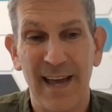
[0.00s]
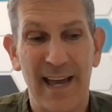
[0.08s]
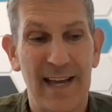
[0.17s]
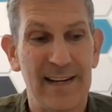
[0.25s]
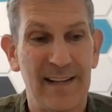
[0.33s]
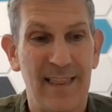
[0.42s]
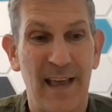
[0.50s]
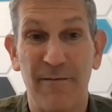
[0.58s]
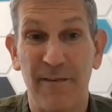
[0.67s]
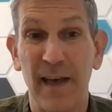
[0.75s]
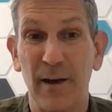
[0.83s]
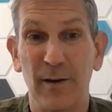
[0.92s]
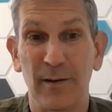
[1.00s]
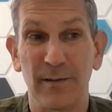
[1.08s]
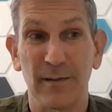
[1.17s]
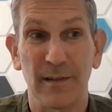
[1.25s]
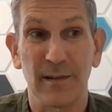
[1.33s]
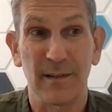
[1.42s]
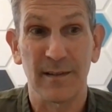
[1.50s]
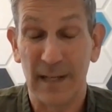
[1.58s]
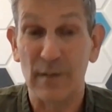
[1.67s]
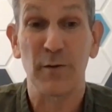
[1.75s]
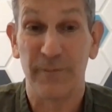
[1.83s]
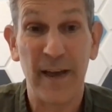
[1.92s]
And they
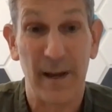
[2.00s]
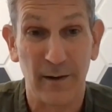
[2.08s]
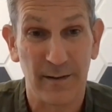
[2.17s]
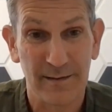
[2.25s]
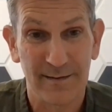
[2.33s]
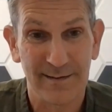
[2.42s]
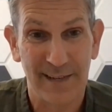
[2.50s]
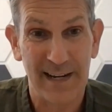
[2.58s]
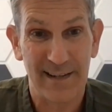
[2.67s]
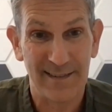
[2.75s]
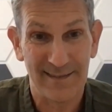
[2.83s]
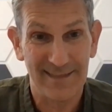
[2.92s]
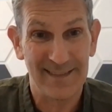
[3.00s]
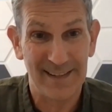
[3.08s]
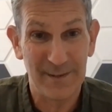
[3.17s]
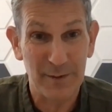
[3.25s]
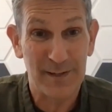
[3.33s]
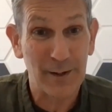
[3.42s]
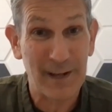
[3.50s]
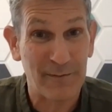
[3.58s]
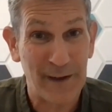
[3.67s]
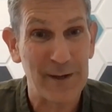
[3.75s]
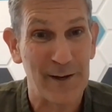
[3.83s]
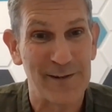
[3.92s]
do fail. Right? You still
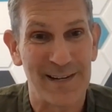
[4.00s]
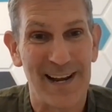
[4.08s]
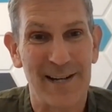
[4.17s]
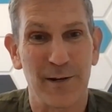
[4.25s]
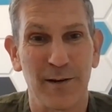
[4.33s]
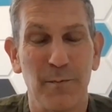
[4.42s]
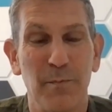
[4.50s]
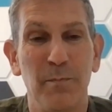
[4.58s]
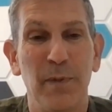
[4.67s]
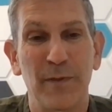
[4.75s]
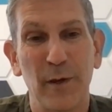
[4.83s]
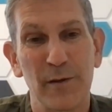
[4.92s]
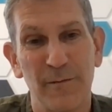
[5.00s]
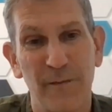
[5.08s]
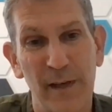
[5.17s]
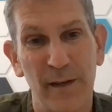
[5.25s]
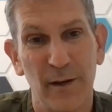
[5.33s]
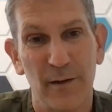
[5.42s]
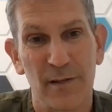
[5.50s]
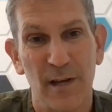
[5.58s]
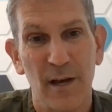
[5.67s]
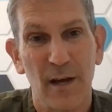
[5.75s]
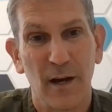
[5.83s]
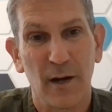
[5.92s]
get failures in nature, but those failures
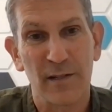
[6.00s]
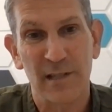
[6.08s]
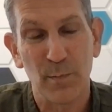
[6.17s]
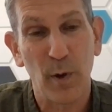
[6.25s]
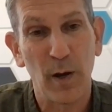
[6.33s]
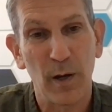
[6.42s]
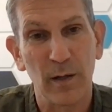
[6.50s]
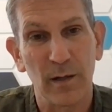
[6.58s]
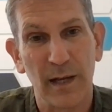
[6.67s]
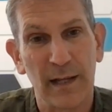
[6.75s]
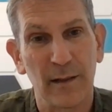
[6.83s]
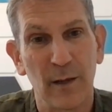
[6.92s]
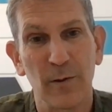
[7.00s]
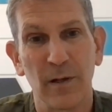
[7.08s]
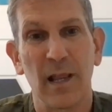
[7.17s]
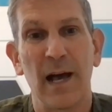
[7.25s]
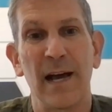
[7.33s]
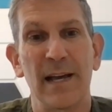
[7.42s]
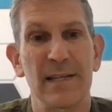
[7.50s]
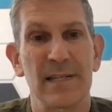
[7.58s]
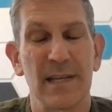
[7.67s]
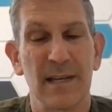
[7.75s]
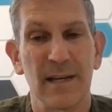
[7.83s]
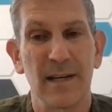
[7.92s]
are small and
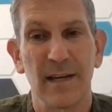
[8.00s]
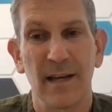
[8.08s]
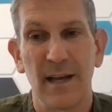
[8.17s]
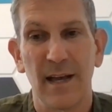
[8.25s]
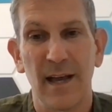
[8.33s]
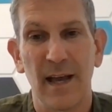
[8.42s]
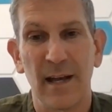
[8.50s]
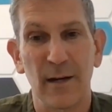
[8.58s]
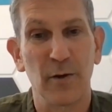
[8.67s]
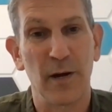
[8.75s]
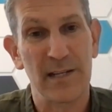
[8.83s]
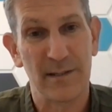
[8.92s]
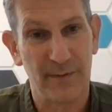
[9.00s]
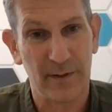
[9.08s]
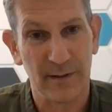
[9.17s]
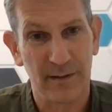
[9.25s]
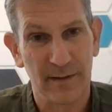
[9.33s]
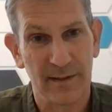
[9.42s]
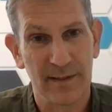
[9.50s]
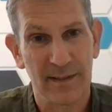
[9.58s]
localized and graceful.